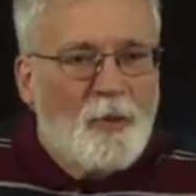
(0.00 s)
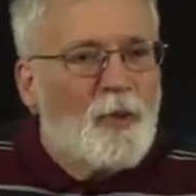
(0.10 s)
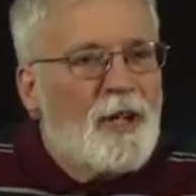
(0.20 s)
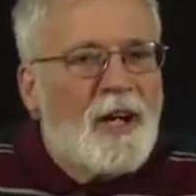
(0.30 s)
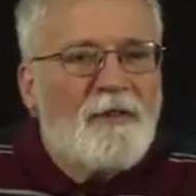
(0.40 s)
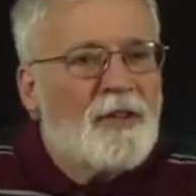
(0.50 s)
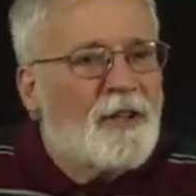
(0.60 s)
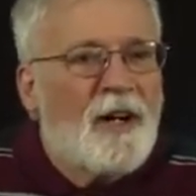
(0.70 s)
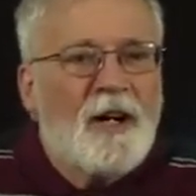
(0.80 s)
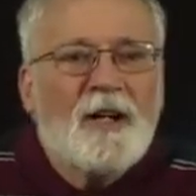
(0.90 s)
We have a
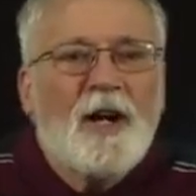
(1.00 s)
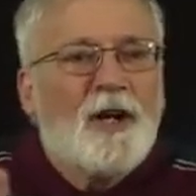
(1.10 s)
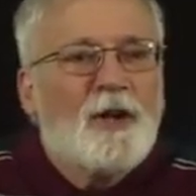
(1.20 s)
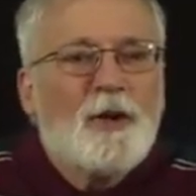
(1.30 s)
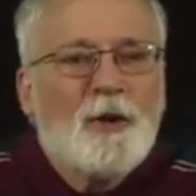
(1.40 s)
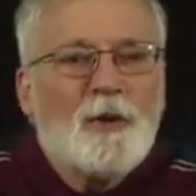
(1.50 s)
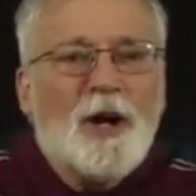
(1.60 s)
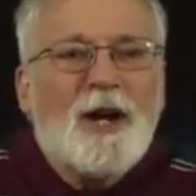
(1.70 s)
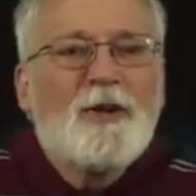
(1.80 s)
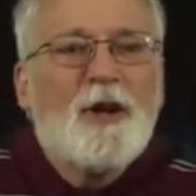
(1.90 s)
God
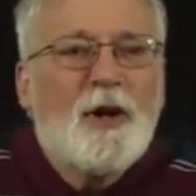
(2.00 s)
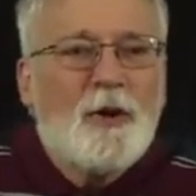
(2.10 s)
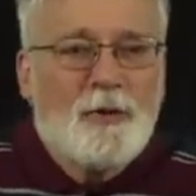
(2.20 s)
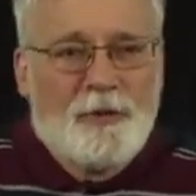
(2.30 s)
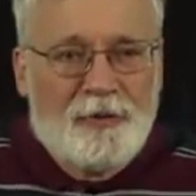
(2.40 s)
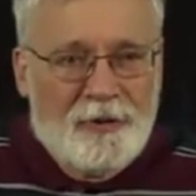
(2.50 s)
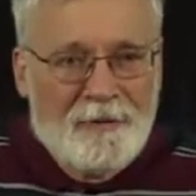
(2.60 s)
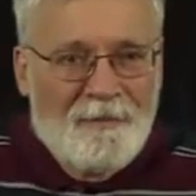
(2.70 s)
who knows.